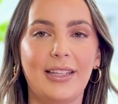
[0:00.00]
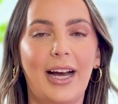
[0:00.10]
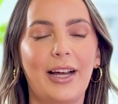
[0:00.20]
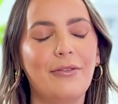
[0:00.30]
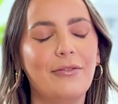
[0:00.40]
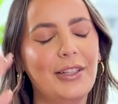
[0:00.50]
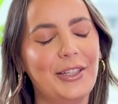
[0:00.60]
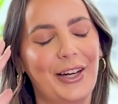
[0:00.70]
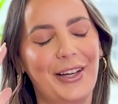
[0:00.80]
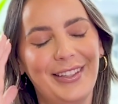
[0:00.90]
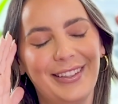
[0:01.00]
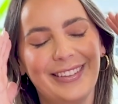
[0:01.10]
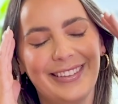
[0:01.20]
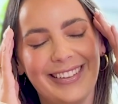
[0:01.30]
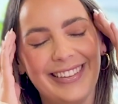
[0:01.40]
I had a vision.
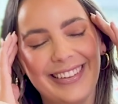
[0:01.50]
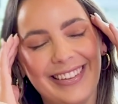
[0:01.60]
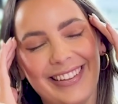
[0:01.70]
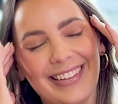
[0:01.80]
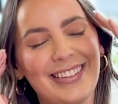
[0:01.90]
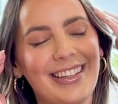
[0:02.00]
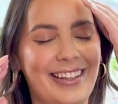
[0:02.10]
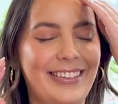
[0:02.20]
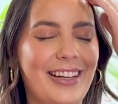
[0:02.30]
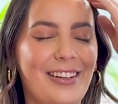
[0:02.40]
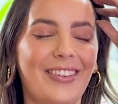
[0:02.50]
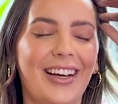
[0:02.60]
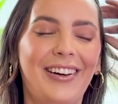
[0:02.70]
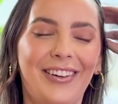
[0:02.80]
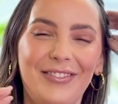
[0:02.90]
It's kind of lame
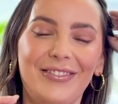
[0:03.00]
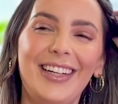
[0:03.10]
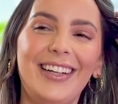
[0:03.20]
now, but